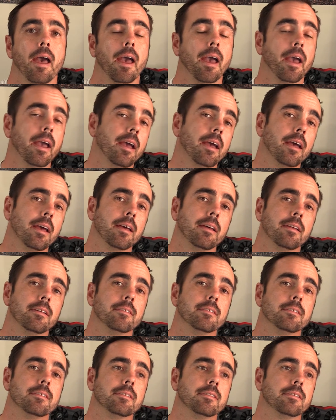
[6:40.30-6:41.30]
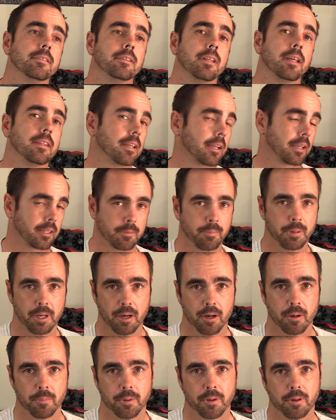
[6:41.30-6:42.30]
And then they get the
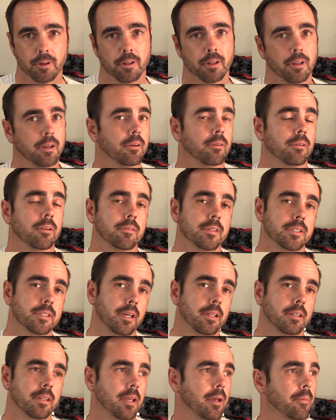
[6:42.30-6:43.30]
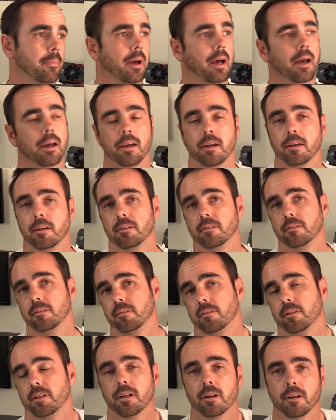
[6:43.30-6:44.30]
power bill, and all of a sudden they're
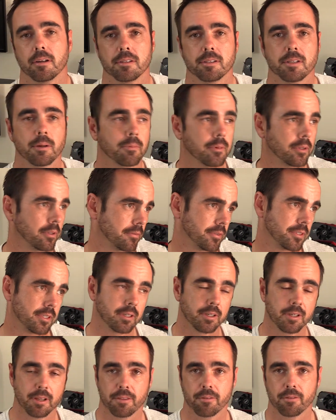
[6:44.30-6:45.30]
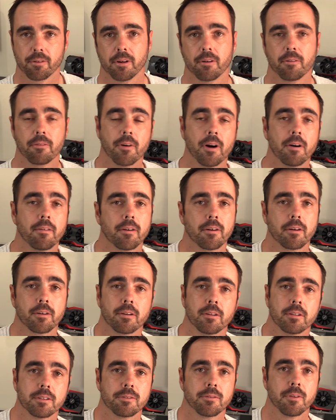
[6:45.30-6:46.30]
paying, you know, somewhere in the vicinity of $300 or
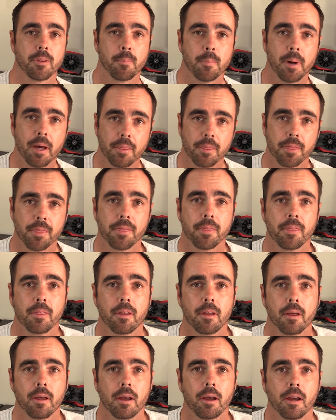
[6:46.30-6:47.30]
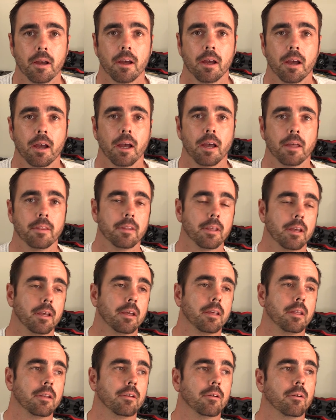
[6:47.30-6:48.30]
$500 for the month. And
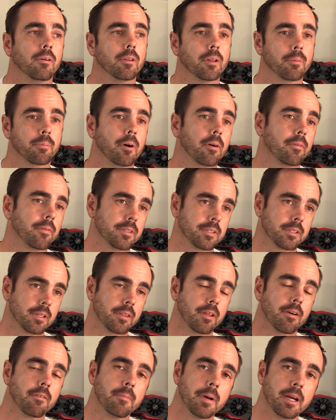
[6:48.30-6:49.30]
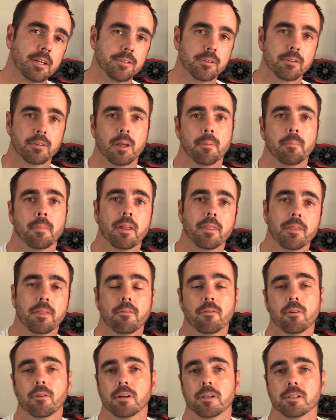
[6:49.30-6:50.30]
then all the profits that they've made during that month,
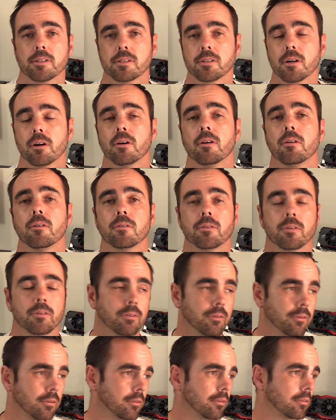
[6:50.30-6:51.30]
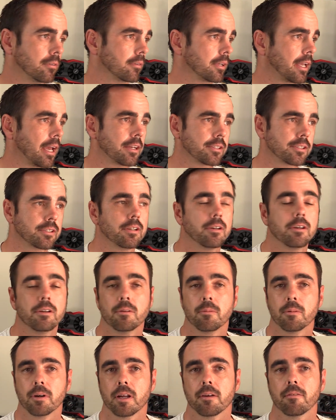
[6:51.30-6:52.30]
they've already sold or cashed in
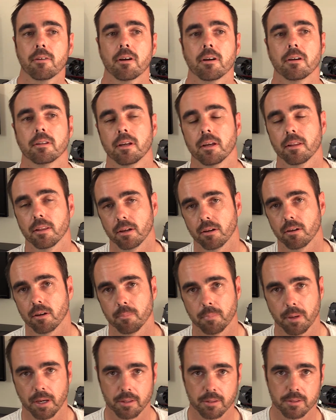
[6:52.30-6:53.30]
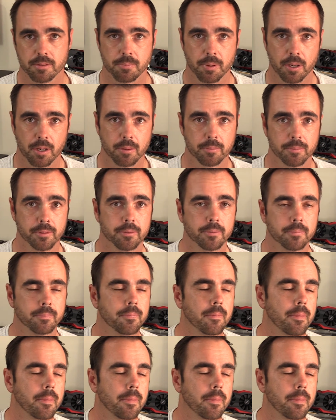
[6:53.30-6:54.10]
or whatever, and now they've got to pay this power bill.